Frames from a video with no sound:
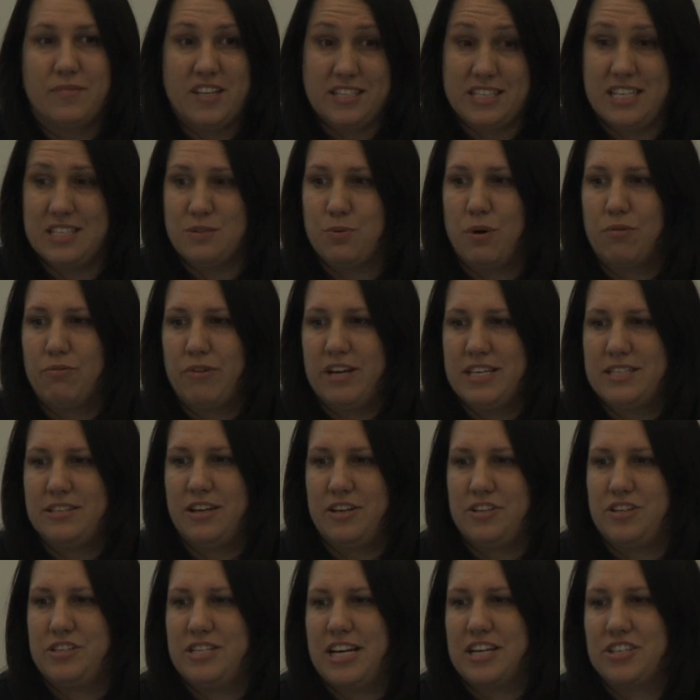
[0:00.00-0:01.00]
This is what
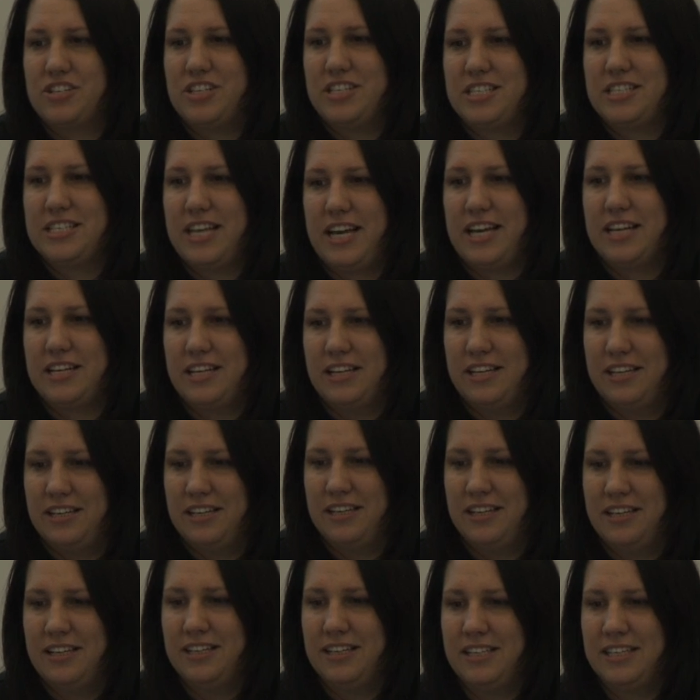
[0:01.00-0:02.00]
researchers actually said.
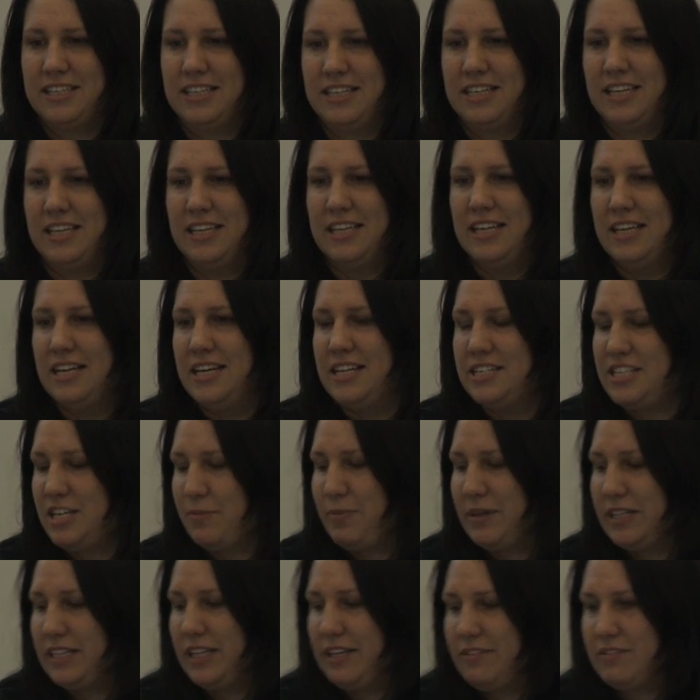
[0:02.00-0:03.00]

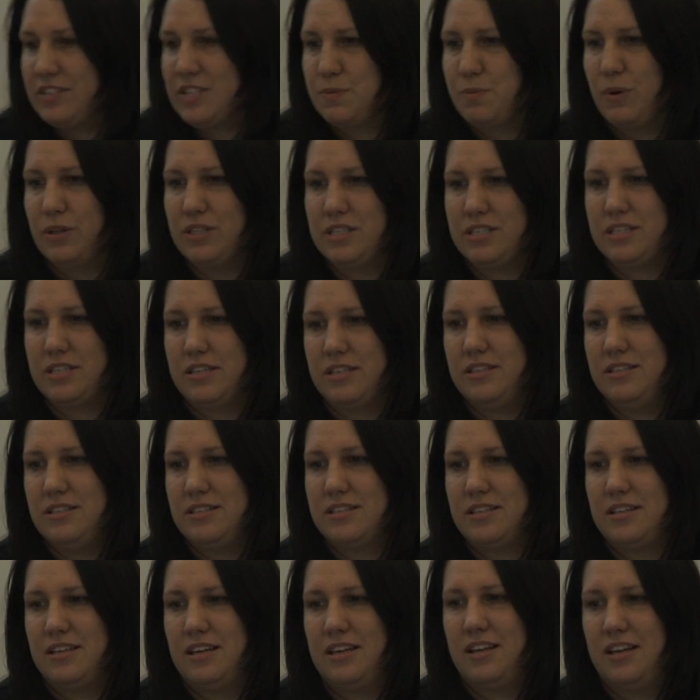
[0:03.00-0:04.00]
Typically
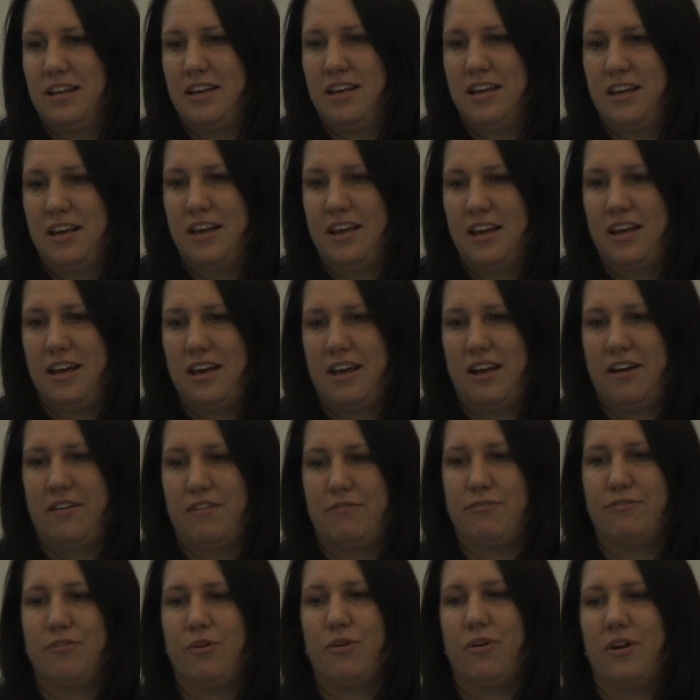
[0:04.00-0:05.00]
responses are
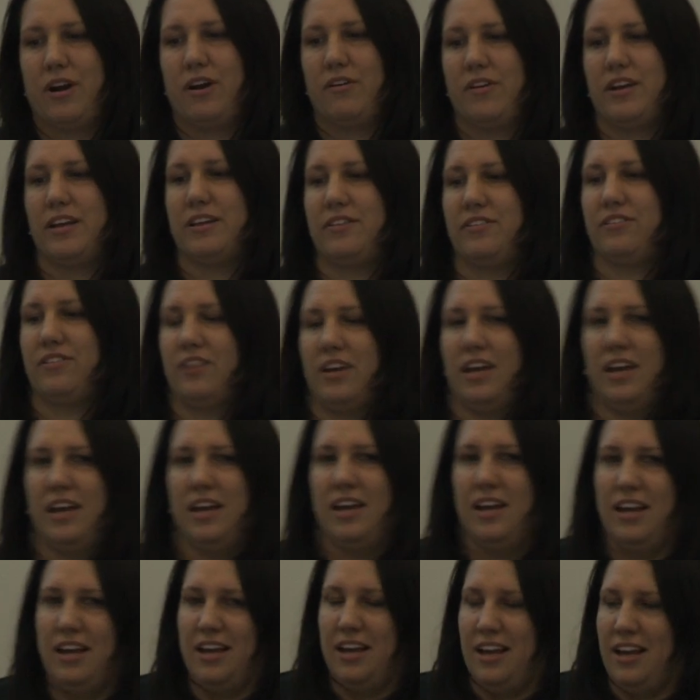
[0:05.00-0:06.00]
in 4 areas.
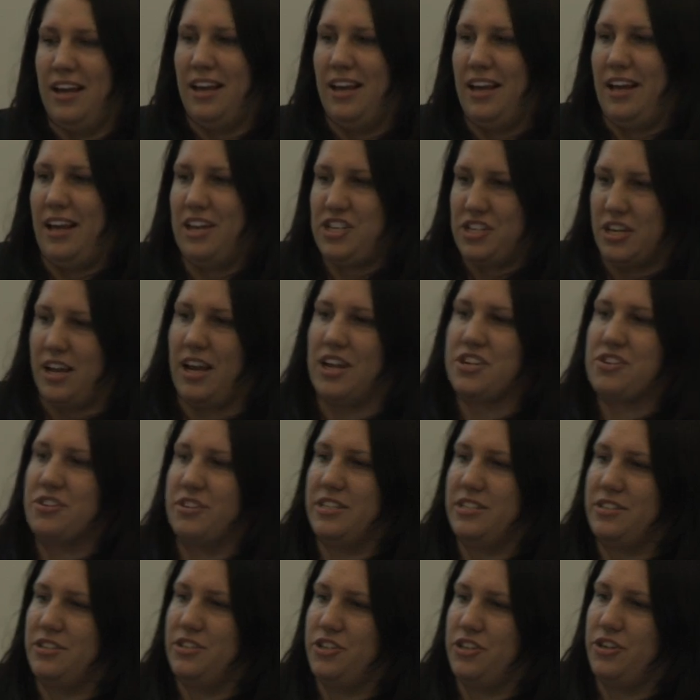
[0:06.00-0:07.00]

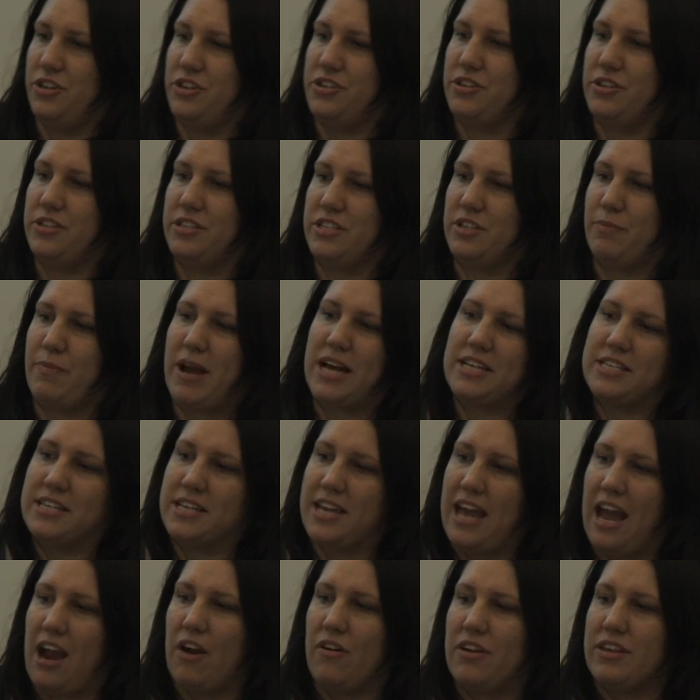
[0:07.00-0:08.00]
Educational institutions are about
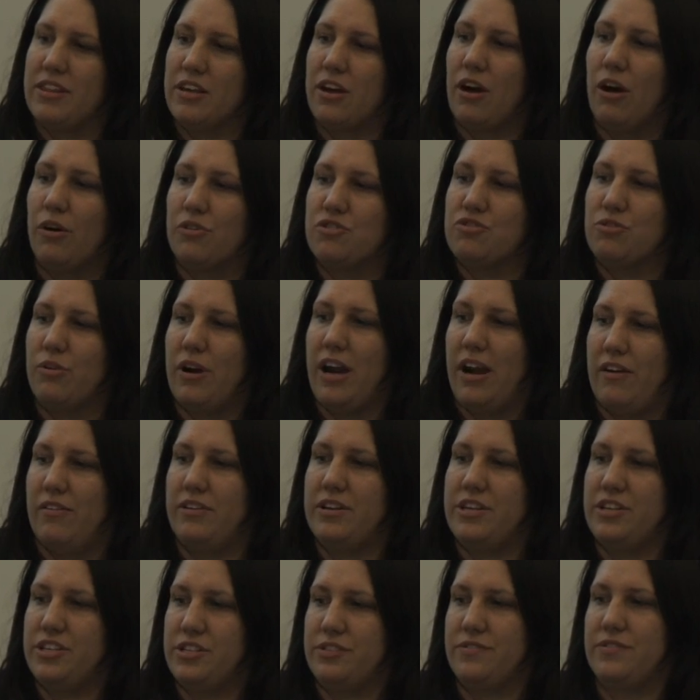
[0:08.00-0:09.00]
to carry the cultural
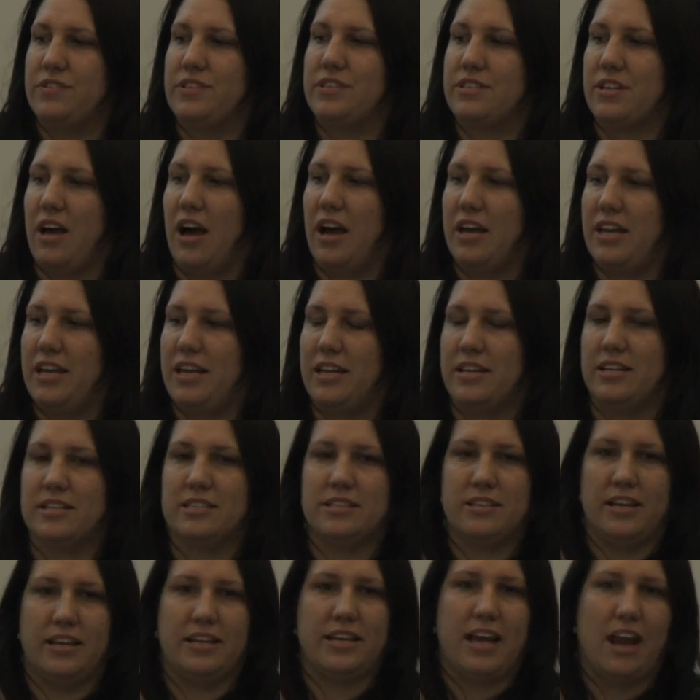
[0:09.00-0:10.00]
heritage of society and
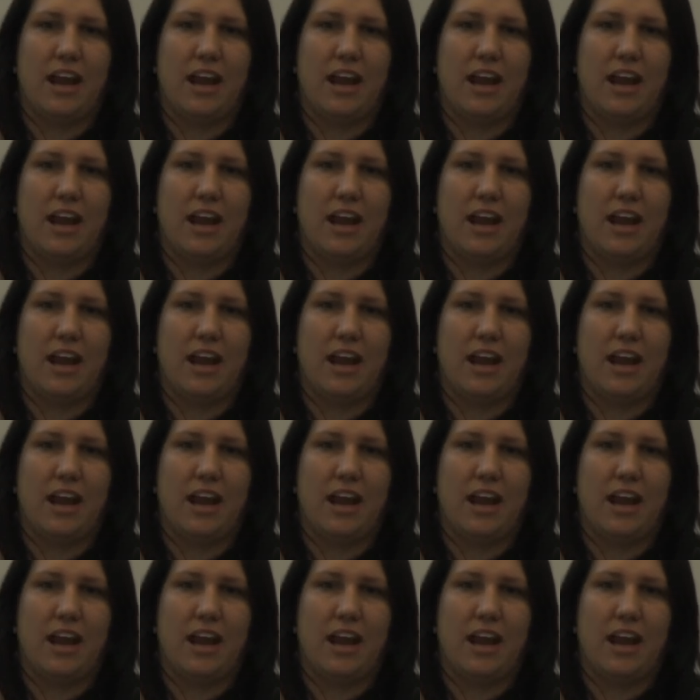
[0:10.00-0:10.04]
its